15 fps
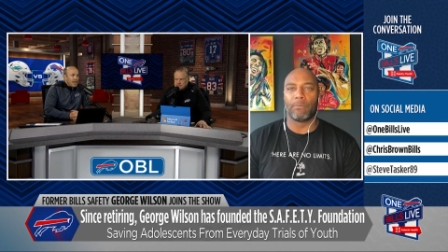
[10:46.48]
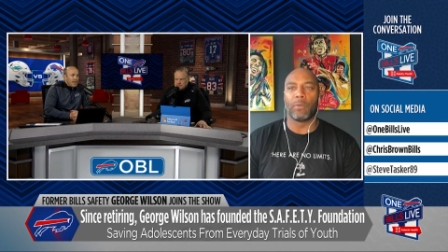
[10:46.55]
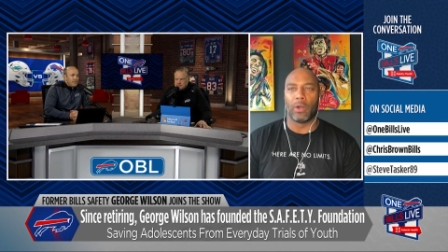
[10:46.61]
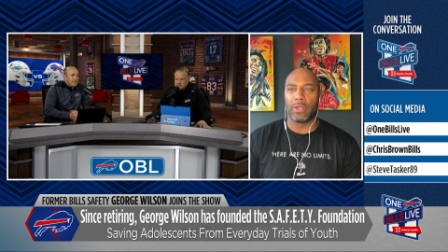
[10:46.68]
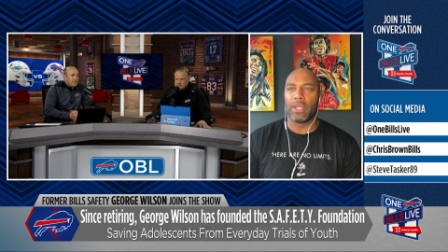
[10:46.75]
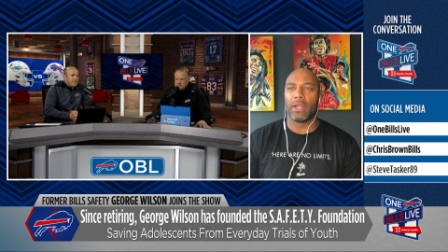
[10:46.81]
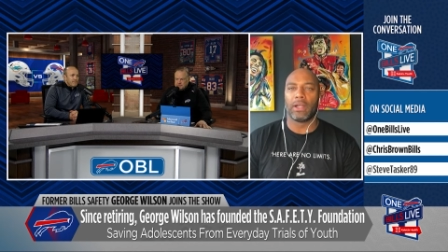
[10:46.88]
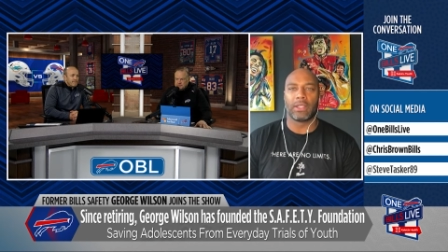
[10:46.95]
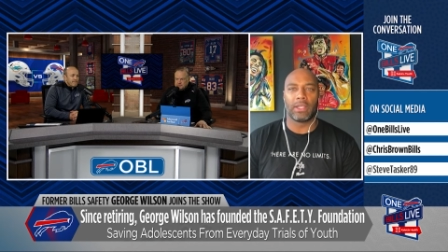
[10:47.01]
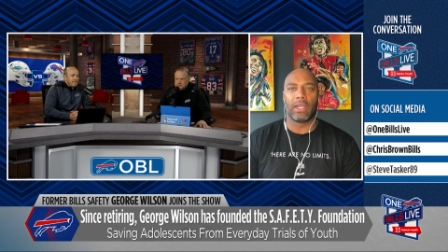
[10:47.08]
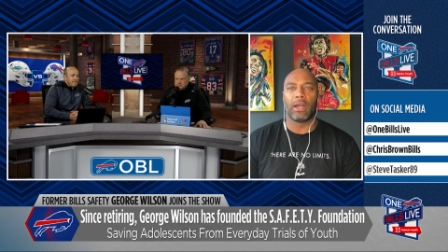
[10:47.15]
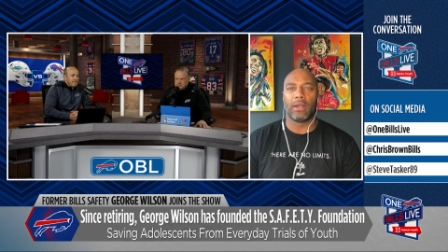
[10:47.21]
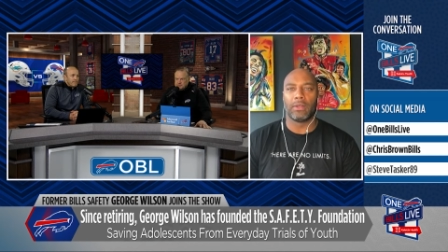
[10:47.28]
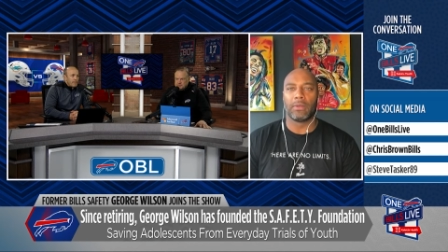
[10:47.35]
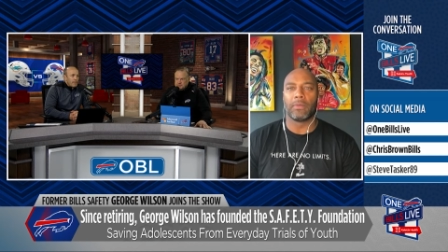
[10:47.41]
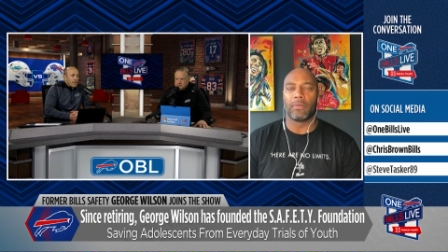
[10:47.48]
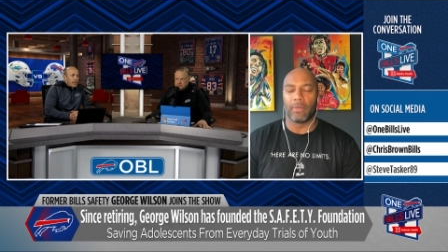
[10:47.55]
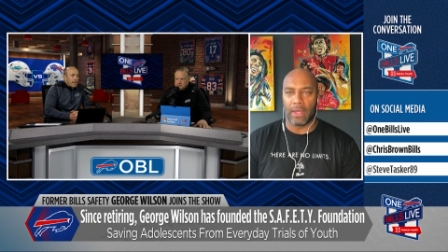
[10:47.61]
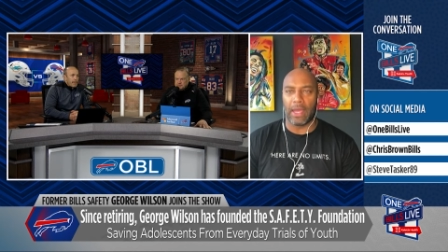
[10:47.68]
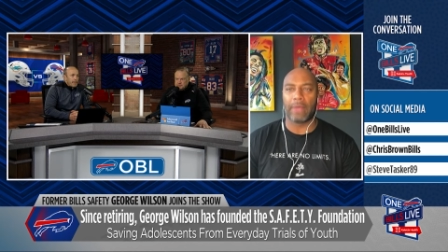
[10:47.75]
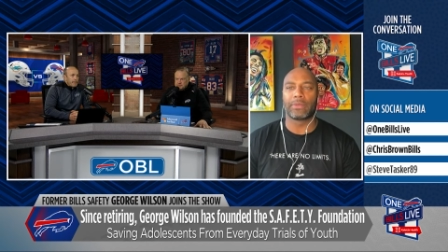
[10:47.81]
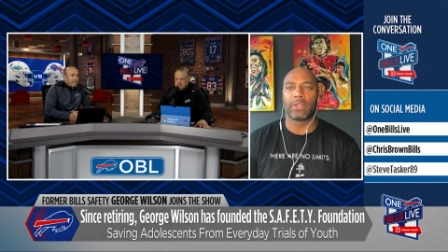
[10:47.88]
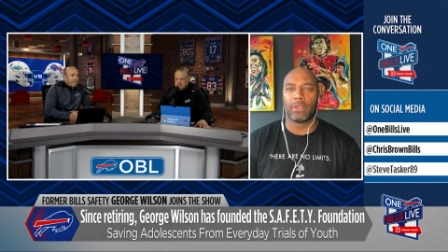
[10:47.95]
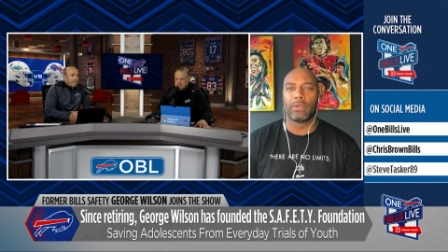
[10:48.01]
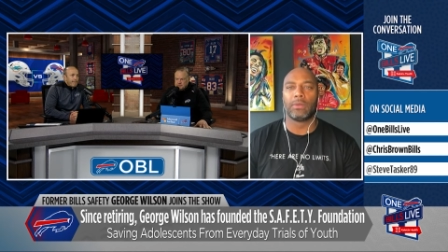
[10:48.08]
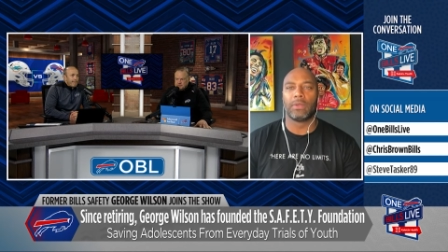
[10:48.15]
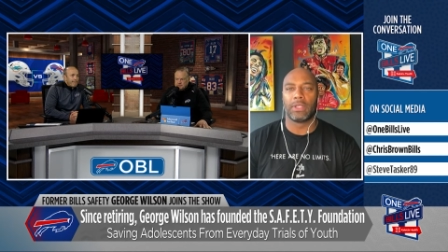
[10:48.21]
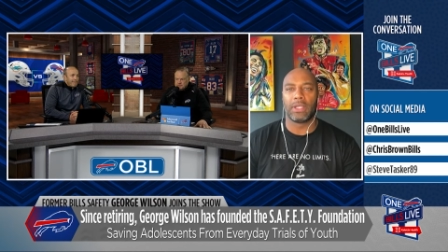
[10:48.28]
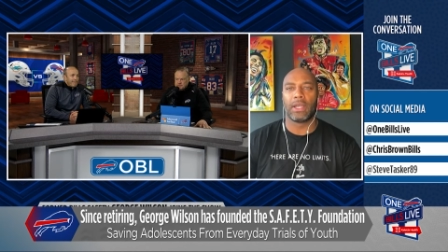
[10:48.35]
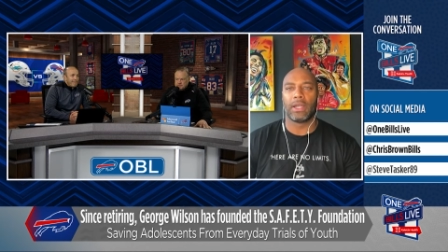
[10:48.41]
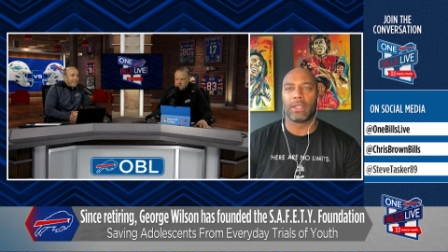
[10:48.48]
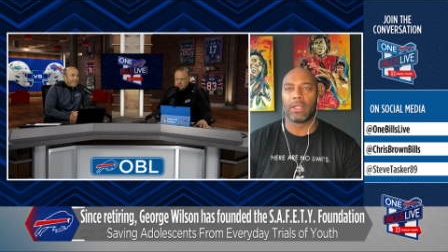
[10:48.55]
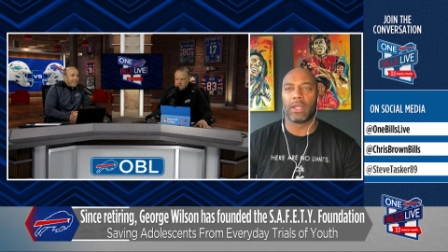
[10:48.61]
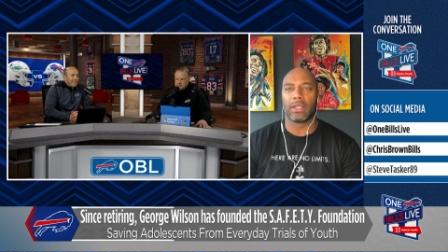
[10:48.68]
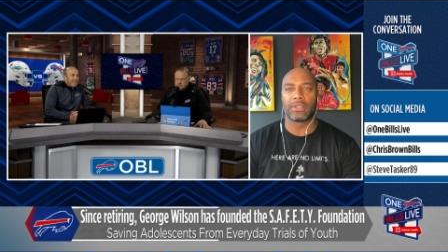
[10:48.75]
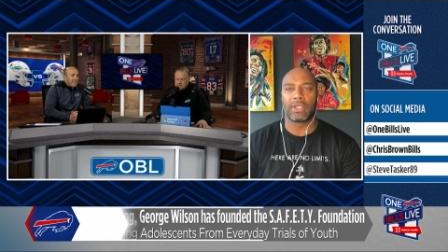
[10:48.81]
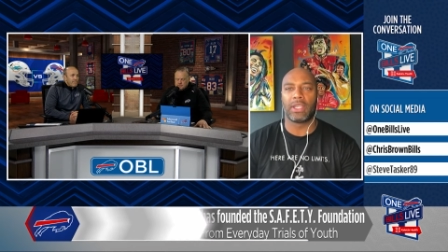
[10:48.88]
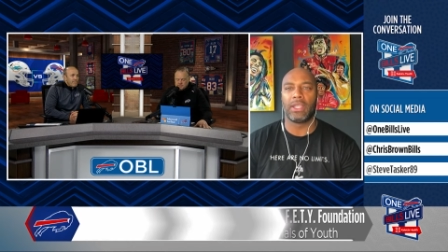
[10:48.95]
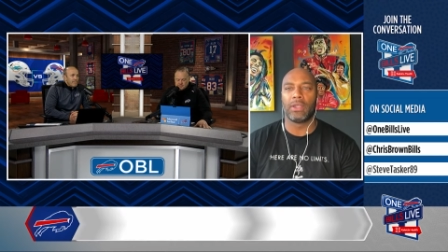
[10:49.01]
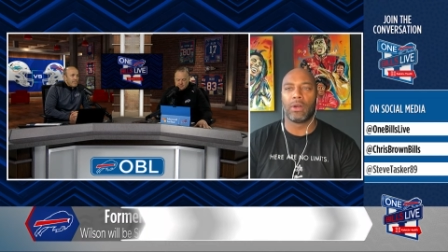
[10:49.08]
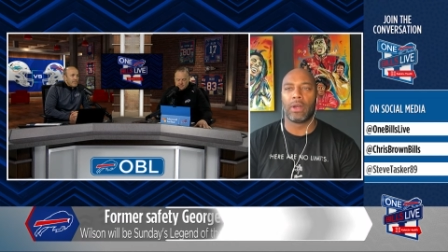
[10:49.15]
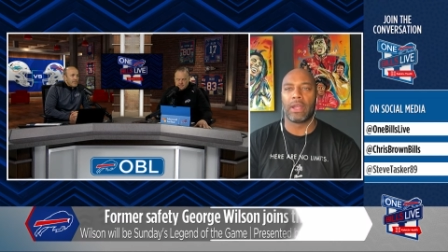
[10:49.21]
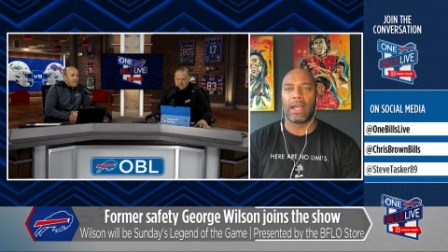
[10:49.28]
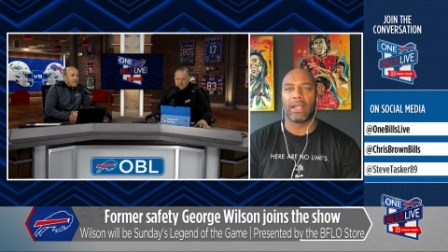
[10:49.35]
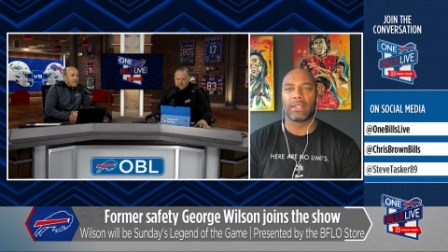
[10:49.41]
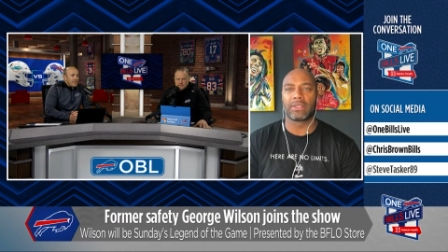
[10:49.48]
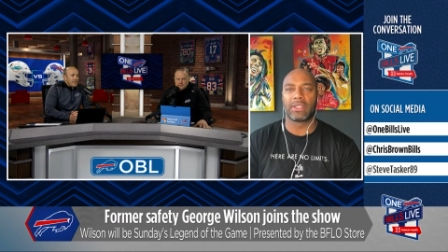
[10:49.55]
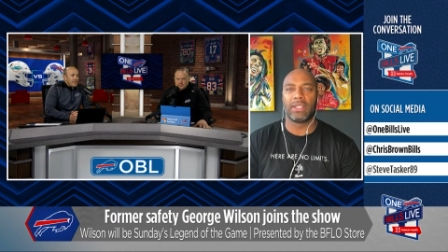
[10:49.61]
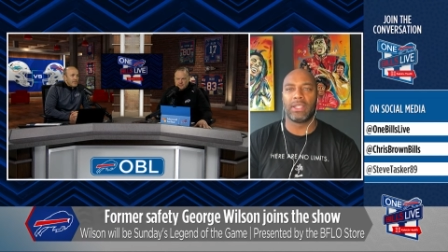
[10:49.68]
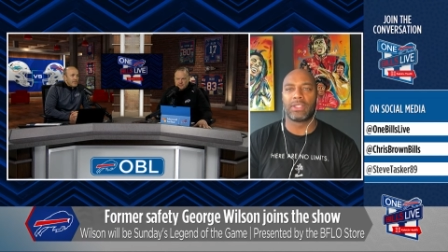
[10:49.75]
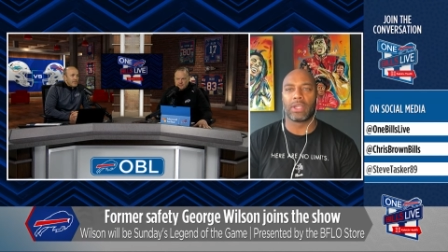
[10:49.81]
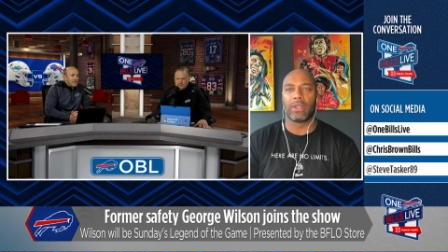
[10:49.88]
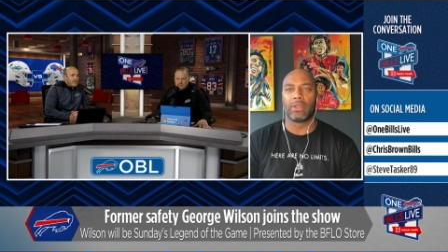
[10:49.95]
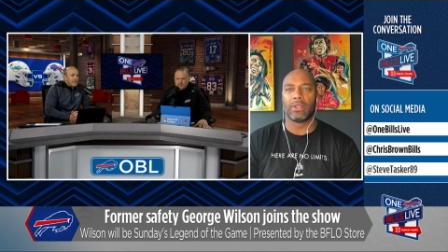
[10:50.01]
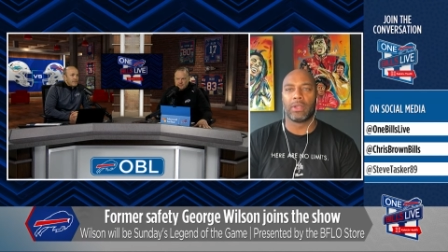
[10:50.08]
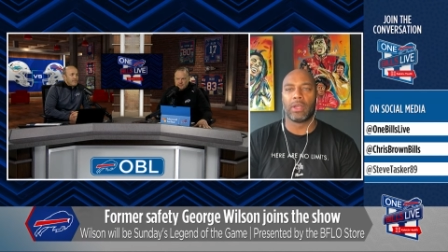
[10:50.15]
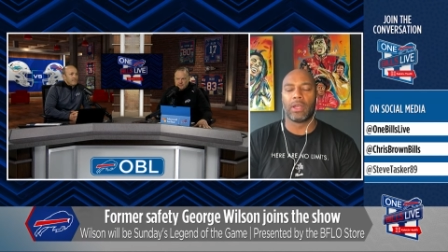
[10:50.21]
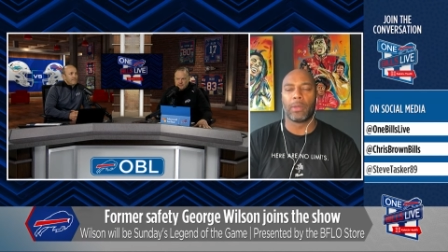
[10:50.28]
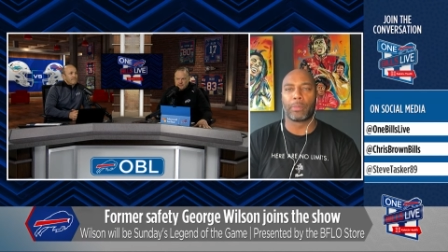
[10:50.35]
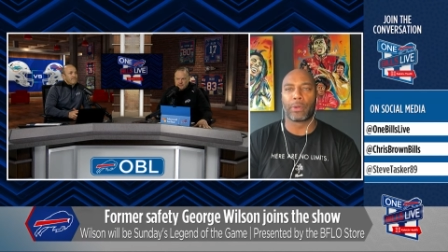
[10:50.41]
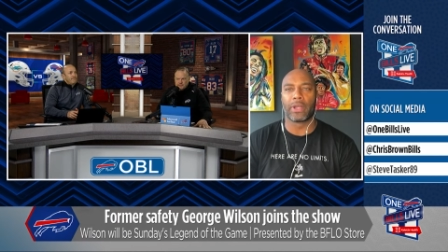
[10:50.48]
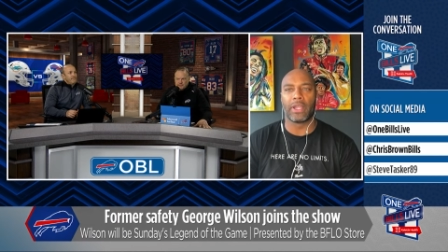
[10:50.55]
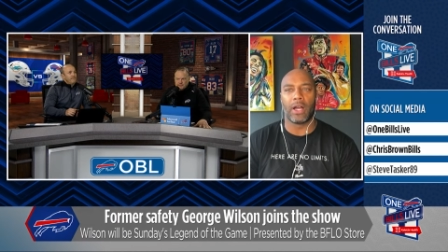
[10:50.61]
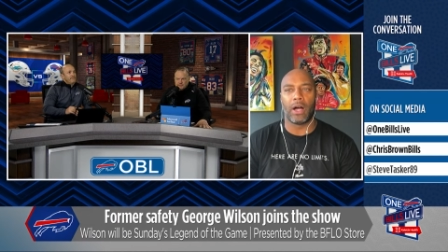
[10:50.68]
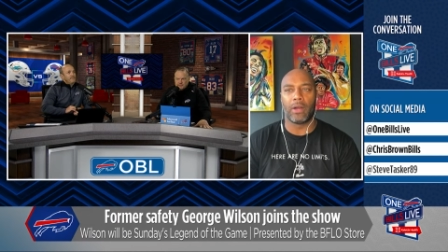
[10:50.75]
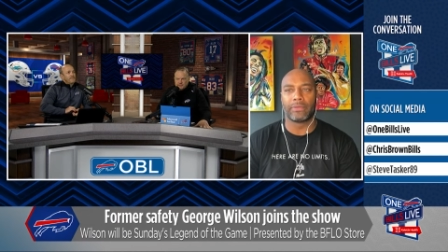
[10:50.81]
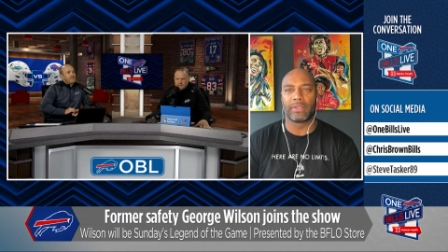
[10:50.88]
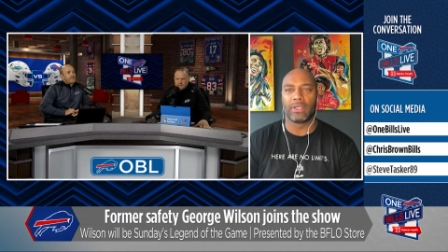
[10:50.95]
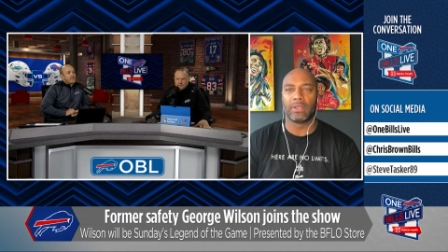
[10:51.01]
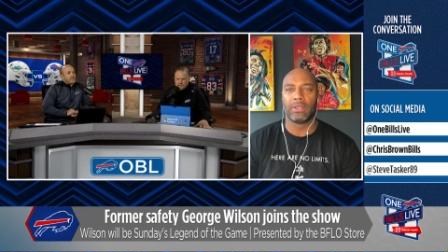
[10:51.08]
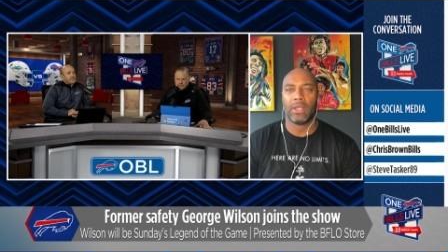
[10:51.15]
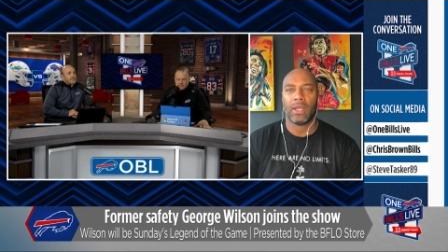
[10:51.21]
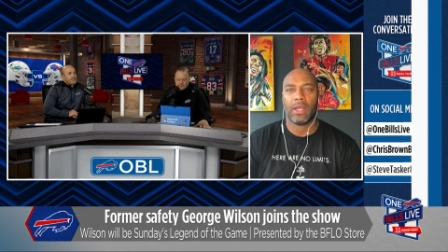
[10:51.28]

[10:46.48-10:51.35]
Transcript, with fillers: yeah, yeah, absolutely, yeah, yeah. Takeo and I see each other uh, pretty often.